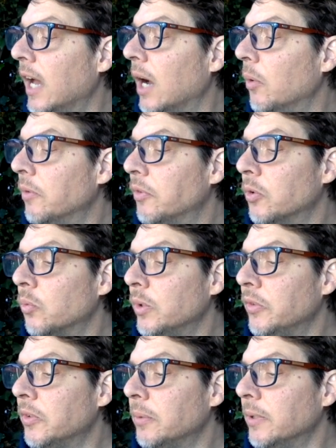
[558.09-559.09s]
However,
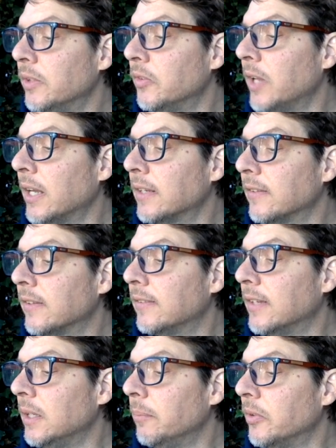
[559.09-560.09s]
wisdom is not the
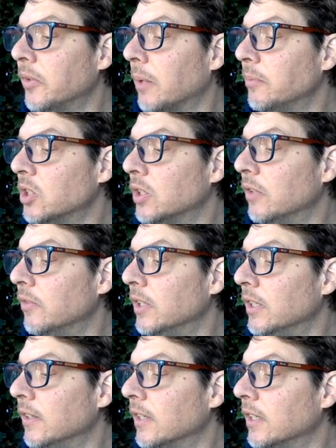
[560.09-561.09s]
same as
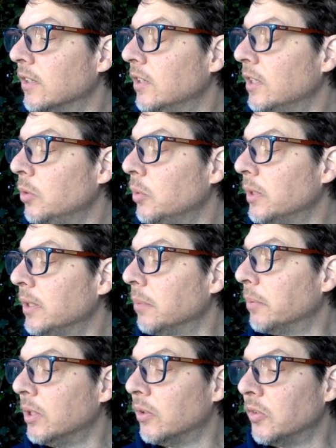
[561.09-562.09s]
objectivity that continually
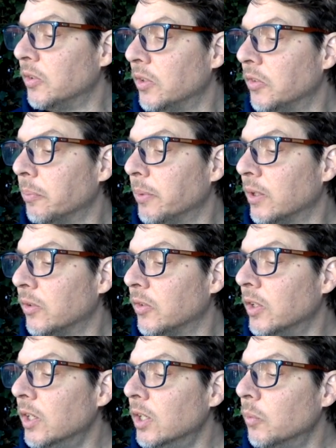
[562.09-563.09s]
appears and
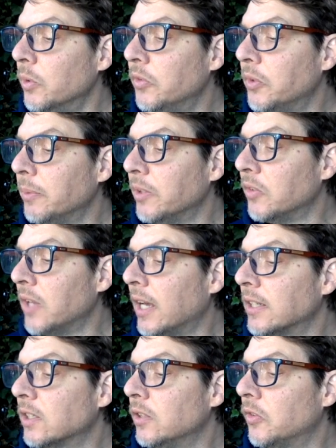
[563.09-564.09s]
disappears. Wisdom is
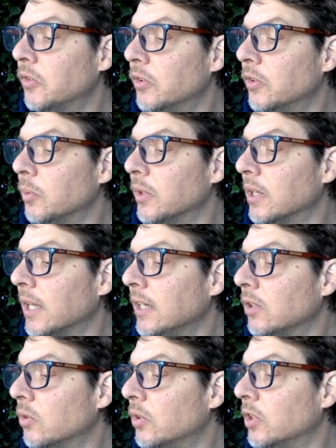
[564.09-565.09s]
not concerned with
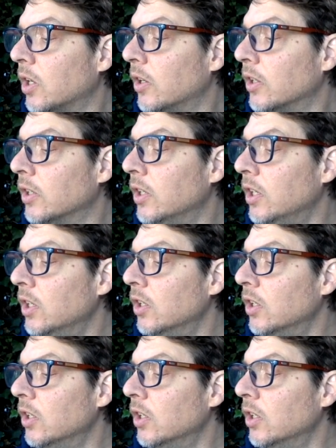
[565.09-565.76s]
light or dark.